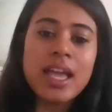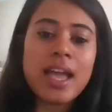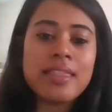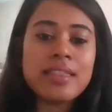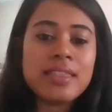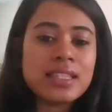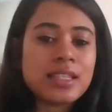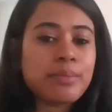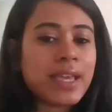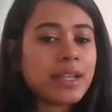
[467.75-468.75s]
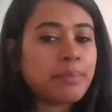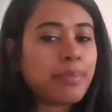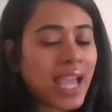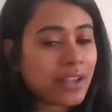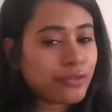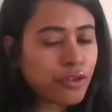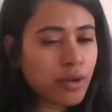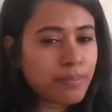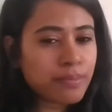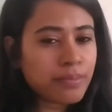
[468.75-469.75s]
And then there's embedded
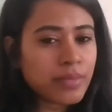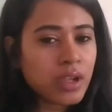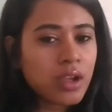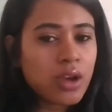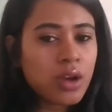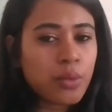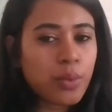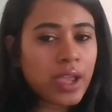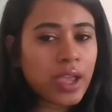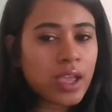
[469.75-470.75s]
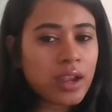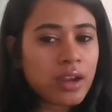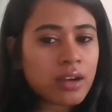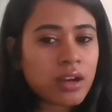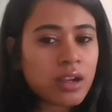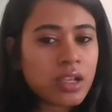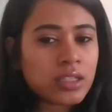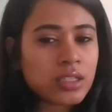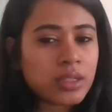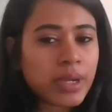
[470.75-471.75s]
platform, where
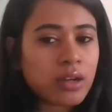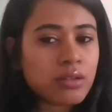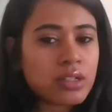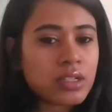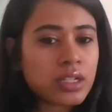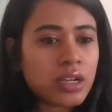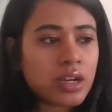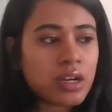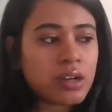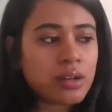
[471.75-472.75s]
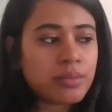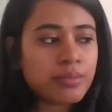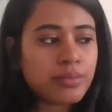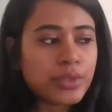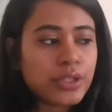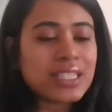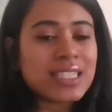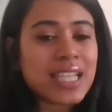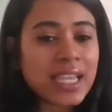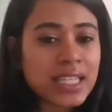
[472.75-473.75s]
it's about you
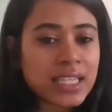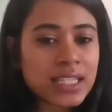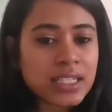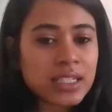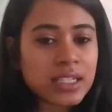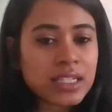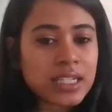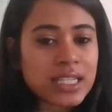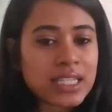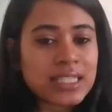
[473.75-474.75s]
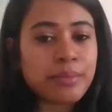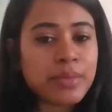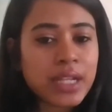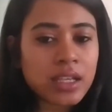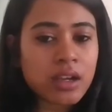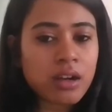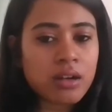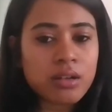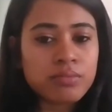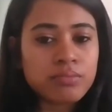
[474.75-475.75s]
designing and assembling
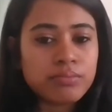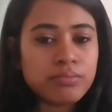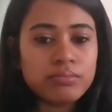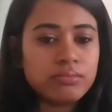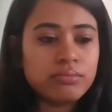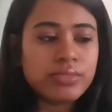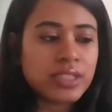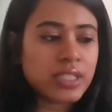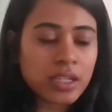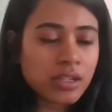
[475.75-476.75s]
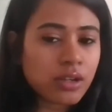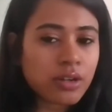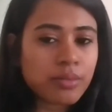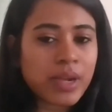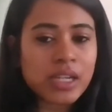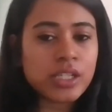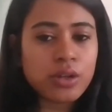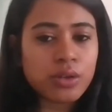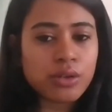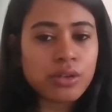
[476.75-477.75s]
a single or a
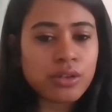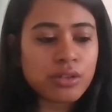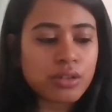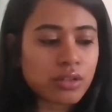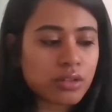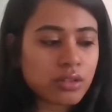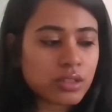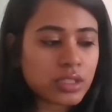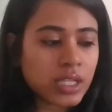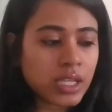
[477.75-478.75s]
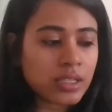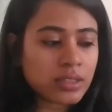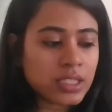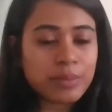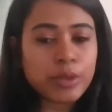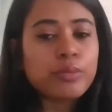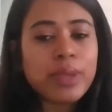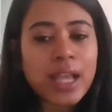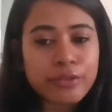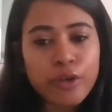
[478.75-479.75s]
multi-core, say, CPU
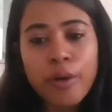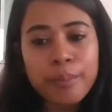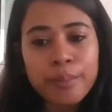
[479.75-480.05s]
platform.